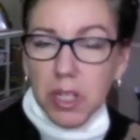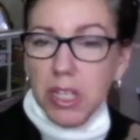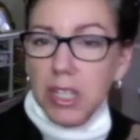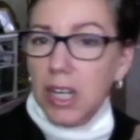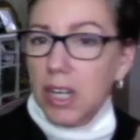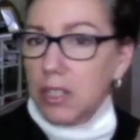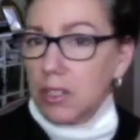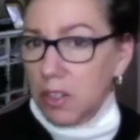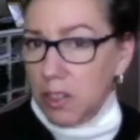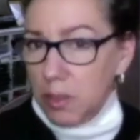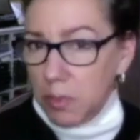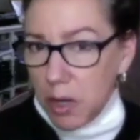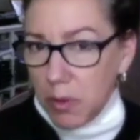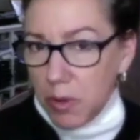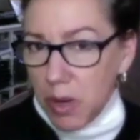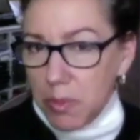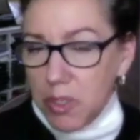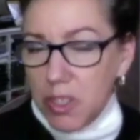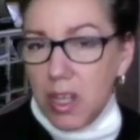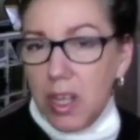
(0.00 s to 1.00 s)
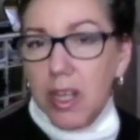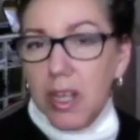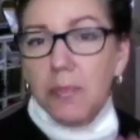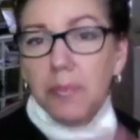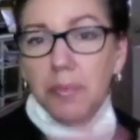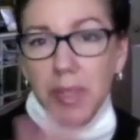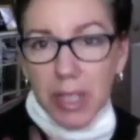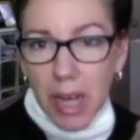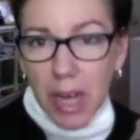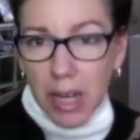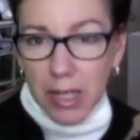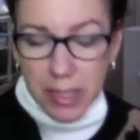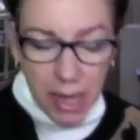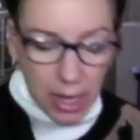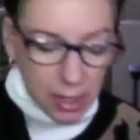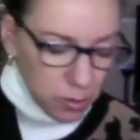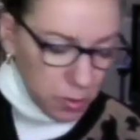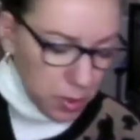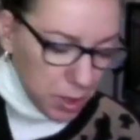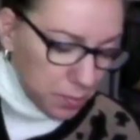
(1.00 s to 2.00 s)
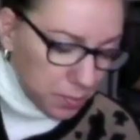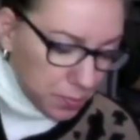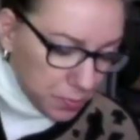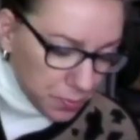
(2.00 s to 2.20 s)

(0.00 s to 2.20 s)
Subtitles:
Again, go to my website, contact me.